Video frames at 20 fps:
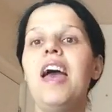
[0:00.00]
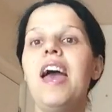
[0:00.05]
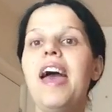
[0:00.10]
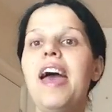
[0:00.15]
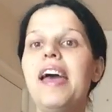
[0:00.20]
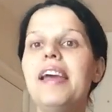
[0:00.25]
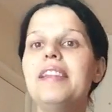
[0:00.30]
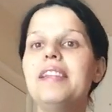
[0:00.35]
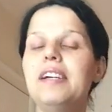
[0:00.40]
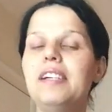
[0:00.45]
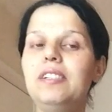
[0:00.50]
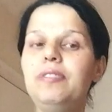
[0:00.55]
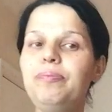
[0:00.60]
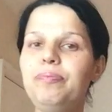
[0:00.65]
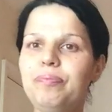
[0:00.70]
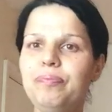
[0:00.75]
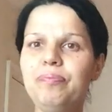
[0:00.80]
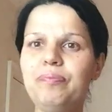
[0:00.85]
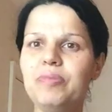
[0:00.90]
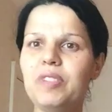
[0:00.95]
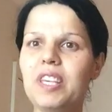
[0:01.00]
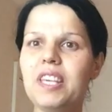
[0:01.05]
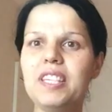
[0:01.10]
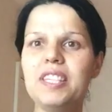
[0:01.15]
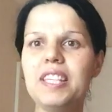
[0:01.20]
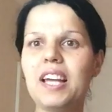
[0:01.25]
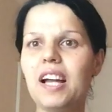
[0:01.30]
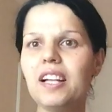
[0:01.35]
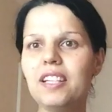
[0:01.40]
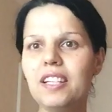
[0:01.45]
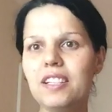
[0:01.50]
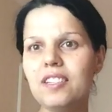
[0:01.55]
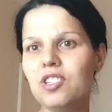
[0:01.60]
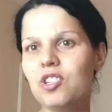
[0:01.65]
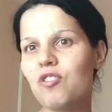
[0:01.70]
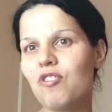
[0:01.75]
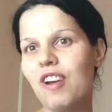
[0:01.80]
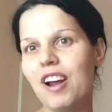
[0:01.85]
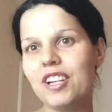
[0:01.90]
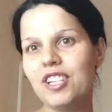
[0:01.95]
and he started
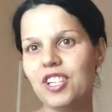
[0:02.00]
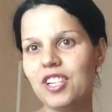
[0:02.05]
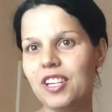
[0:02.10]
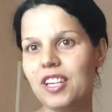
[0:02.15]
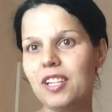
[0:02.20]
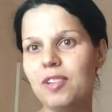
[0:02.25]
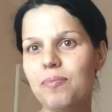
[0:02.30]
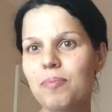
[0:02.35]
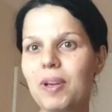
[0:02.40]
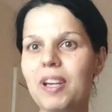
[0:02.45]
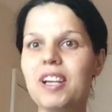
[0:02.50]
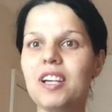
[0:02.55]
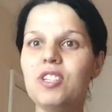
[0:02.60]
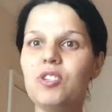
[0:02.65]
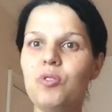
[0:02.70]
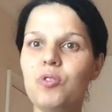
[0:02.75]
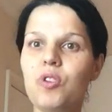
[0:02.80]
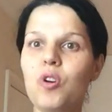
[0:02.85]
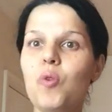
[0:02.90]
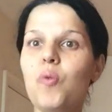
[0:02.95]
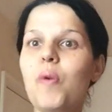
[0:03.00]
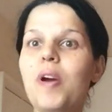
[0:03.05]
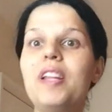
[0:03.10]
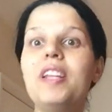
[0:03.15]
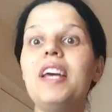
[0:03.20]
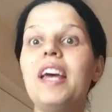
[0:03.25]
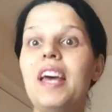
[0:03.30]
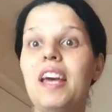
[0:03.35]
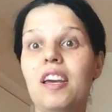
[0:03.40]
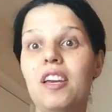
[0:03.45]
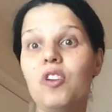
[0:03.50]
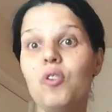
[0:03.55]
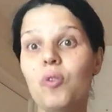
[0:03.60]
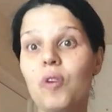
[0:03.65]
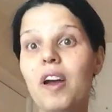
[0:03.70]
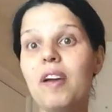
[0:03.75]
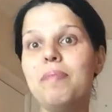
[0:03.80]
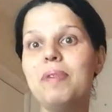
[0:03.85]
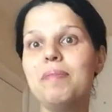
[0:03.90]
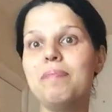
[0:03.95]
scratching it because you know when you
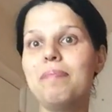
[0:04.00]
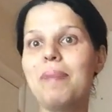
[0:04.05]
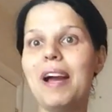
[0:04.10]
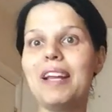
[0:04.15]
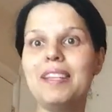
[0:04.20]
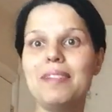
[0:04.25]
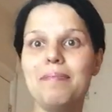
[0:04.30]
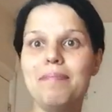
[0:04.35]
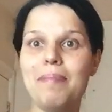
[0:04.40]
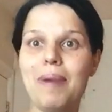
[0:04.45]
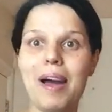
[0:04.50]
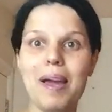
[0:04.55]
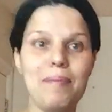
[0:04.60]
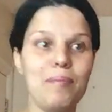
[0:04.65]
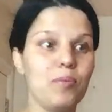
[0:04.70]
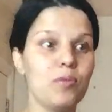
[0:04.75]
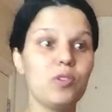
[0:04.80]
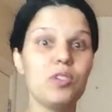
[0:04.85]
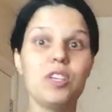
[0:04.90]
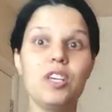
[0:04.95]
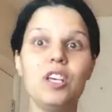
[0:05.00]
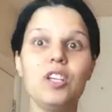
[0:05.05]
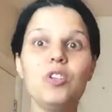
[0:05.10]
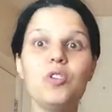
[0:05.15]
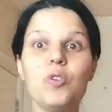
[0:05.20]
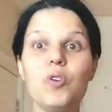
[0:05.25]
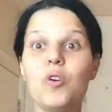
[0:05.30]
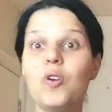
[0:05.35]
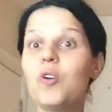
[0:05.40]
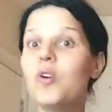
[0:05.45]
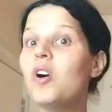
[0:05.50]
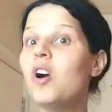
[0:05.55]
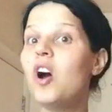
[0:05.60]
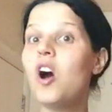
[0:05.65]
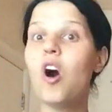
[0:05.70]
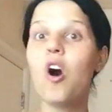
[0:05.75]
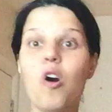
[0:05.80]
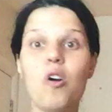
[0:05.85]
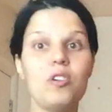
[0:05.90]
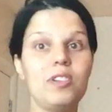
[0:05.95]
have been bitten by mosquito
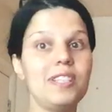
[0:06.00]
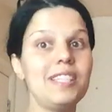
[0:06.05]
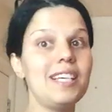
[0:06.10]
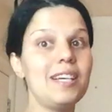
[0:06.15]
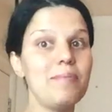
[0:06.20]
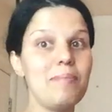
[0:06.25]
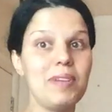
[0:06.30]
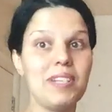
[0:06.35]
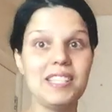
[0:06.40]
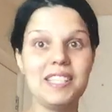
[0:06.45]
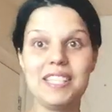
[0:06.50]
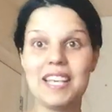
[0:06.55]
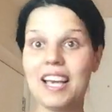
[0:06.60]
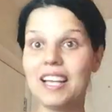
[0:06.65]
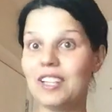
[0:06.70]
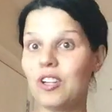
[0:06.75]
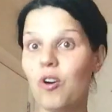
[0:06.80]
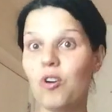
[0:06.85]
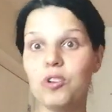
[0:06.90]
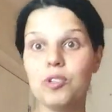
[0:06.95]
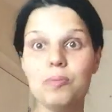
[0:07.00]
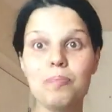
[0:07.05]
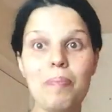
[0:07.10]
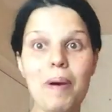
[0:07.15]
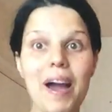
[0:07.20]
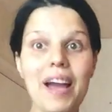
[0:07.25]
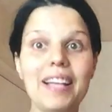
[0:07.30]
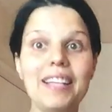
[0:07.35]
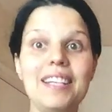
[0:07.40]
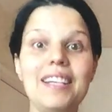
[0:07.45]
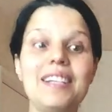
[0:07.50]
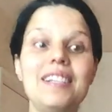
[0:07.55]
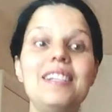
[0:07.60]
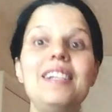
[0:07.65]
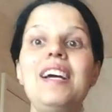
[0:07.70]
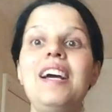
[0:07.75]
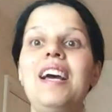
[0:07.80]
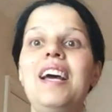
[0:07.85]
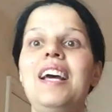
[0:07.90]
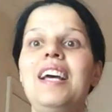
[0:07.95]
or some insect or
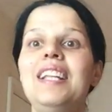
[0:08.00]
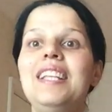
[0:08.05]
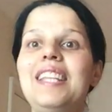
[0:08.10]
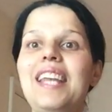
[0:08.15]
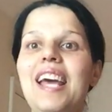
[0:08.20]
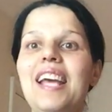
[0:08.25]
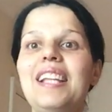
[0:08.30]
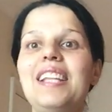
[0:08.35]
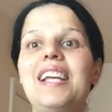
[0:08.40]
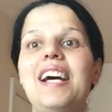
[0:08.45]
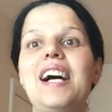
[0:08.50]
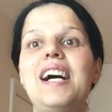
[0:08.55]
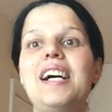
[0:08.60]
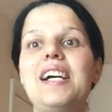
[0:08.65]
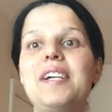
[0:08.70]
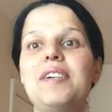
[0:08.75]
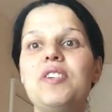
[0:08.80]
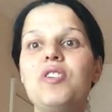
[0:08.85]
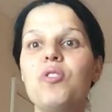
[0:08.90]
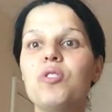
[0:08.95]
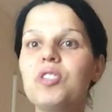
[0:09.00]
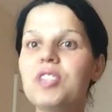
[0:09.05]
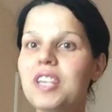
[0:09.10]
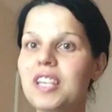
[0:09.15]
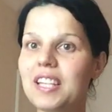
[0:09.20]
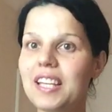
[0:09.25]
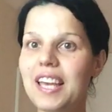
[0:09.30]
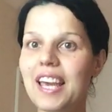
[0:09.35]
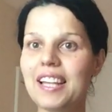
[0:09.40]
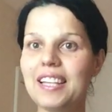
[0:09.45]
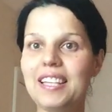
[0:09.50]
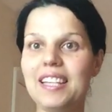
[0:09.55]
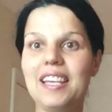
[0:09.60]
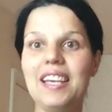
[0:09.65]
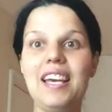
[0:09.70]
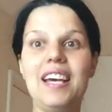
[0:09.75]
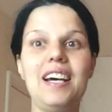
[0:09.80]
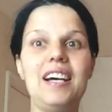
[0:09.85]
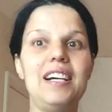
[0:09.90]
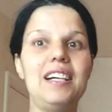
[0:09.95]
spider, then your skin get
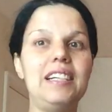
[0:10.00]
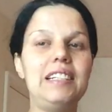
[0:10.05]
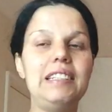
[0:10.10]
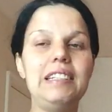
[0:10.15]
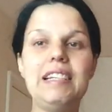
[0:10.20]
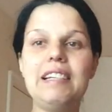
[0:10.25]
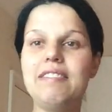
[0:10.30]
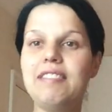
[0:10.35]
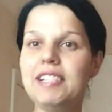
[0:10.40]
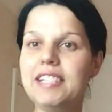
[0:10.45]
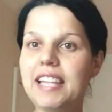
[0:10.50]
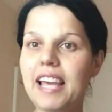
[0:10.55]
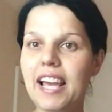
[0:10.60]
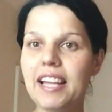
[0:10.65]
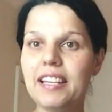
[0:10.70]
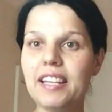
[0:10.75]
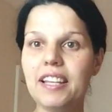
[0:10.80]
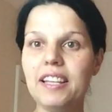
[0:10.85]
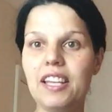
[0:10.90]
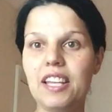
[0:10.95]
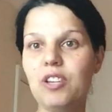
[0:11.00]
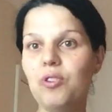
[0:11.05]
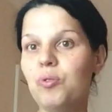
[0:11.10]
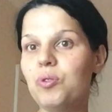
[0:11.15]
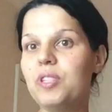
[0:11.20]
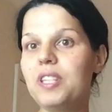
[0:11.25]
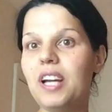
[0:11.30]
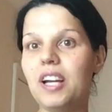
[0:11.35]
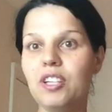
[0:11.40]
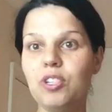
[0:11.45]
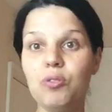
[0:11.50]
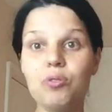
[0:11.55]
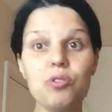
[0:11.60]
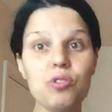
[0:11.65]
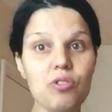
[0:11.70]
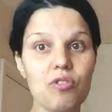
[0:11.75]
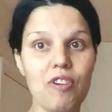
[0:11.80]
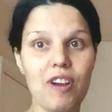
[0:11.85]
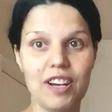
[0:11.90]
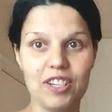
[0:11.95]
irritated and you start to
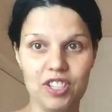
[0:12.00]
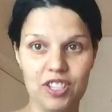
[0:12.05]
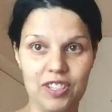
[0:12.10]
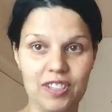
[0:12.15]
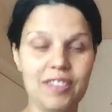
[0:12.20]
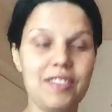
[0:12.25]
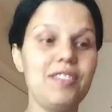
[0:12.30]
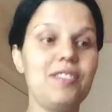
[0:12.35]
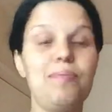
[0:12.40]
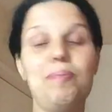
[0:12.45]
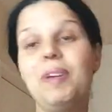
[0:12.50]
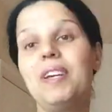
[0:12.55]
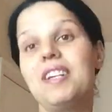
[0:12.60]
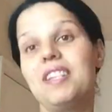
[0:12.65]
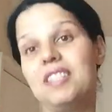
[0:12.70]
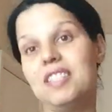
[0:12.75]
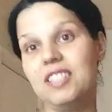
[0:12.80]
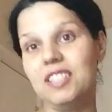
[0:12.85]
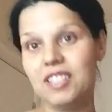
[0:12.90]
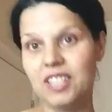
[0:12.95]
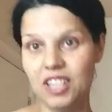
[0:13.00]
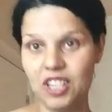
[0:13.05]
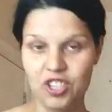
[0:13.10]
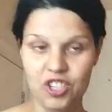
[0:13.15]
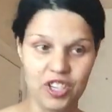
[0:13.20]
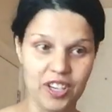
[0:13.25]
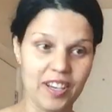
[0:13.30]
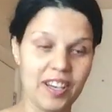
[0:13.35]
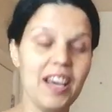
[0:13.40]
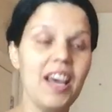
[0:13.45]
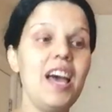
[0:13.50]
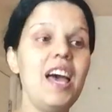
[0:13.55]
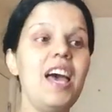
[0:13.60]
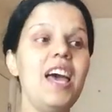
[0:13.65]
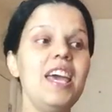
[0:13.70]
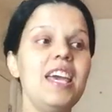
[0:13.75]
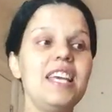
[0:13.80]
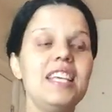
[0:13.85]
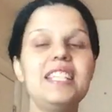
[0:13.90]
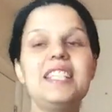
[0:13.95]
scratch it because it's itching.
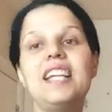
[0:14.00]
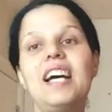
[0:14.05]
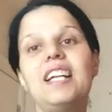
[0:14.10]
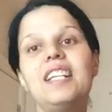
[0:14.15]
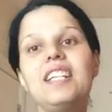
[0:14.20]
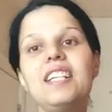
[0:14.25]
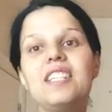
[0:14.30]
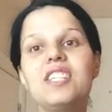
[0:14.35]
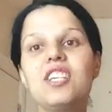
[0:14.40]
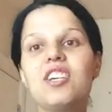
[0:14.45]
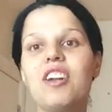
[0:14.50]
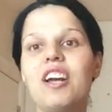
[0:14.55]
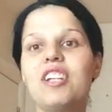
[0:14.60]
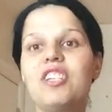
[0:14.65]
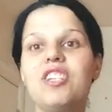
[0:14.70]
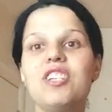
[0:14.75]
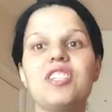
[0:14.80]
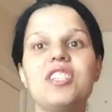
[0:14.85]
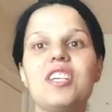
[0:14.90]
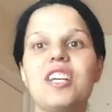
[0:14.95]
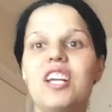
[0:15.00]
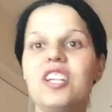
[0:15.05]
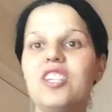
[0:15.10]
He started scratching